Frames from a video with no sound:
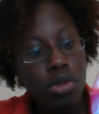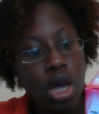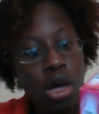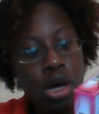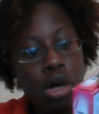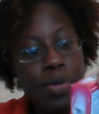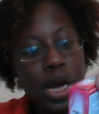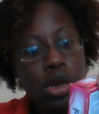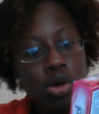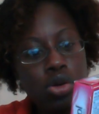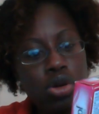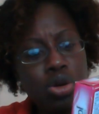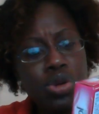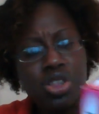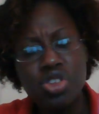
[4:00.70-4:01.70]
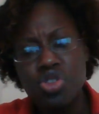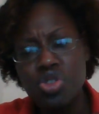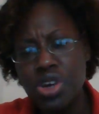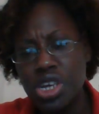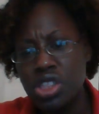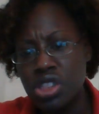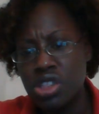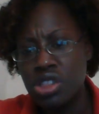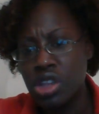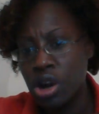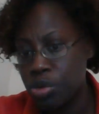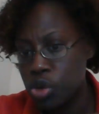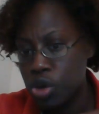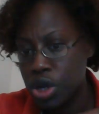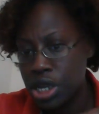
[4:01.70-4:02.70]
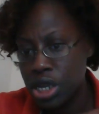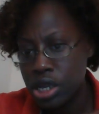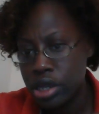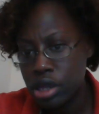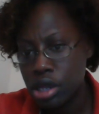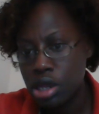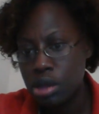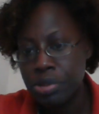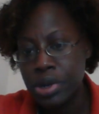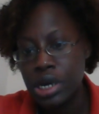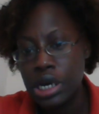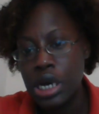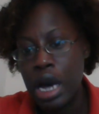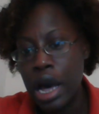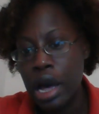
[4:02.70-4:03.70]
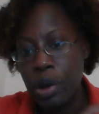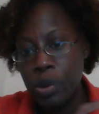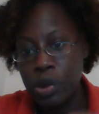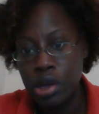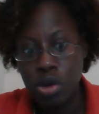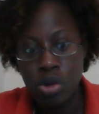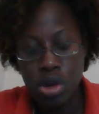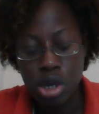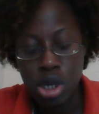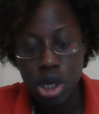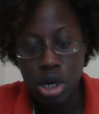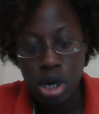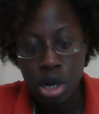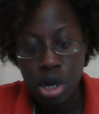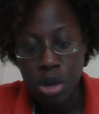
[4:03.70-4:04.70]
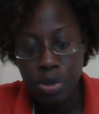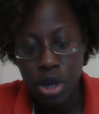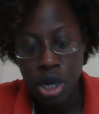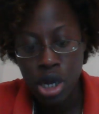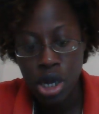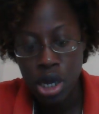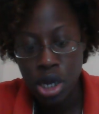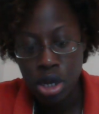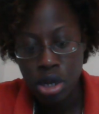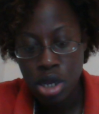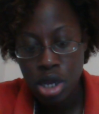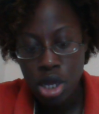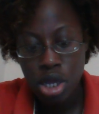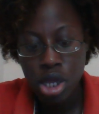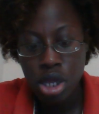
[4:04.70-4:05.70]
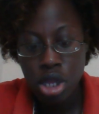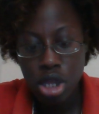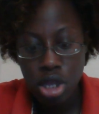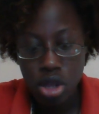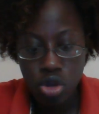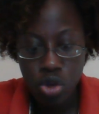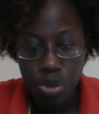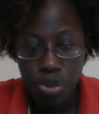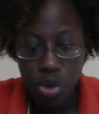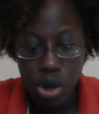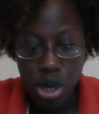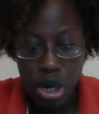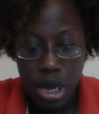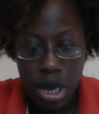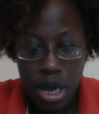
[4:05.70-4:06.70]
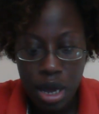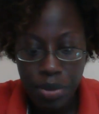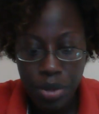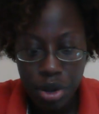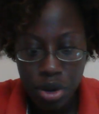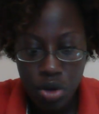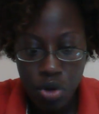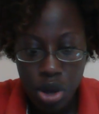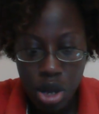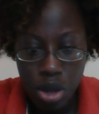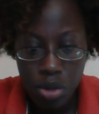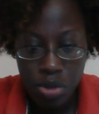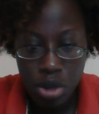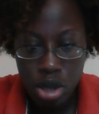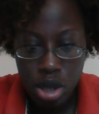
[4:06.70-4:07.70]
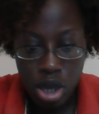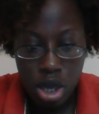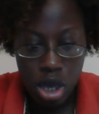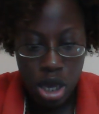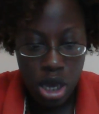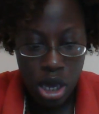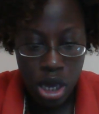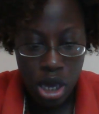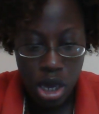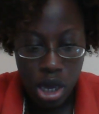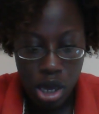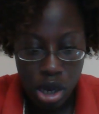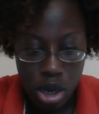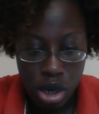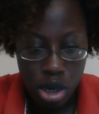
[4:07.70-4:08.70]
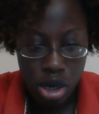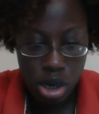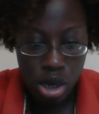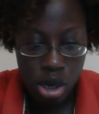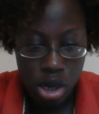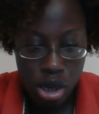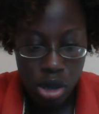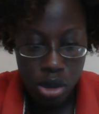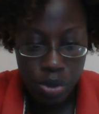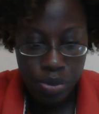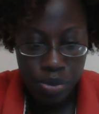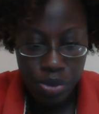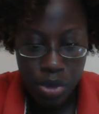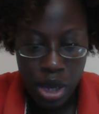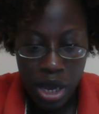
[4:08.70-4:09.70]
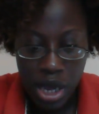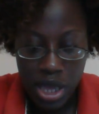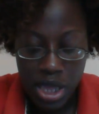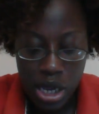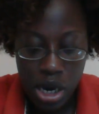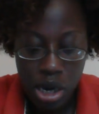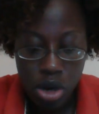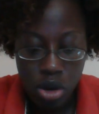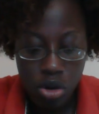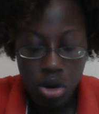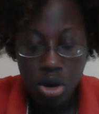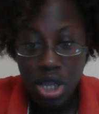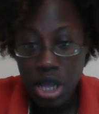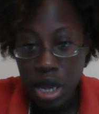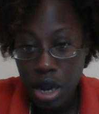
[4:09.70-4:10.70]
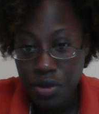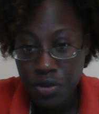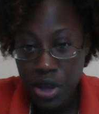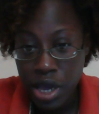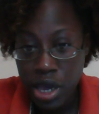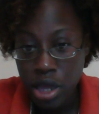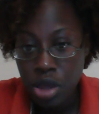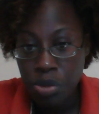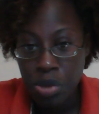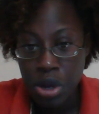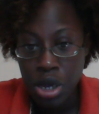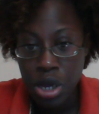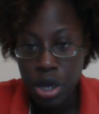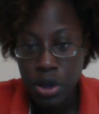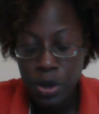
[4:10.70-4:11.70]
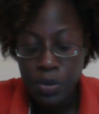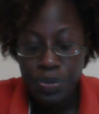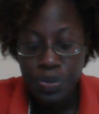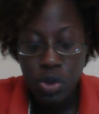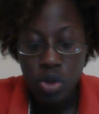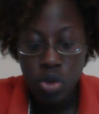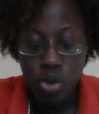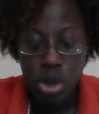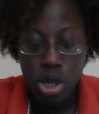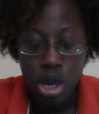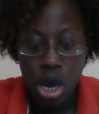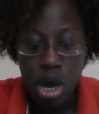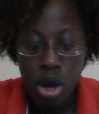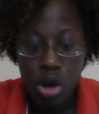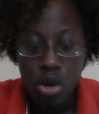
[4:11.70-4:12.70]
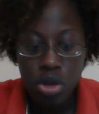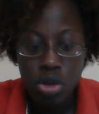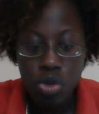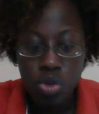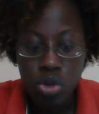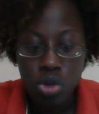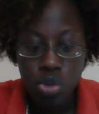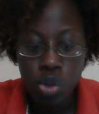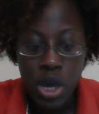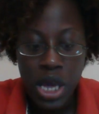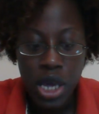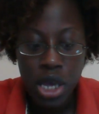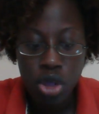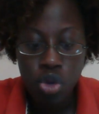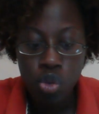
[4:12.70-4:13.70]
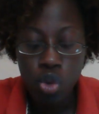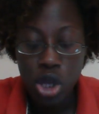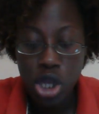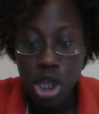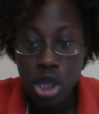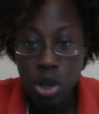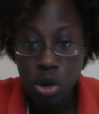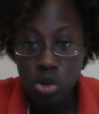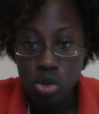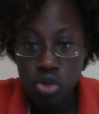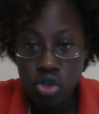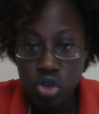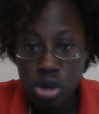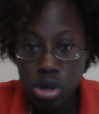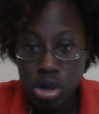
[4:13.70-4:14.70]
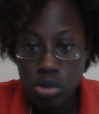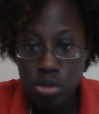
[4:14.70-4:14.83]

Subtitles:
I don't know what the transdermal is, but I will look it up, and this is 3.9 milligrams. And like I said, I don't know the side effects, but you can always research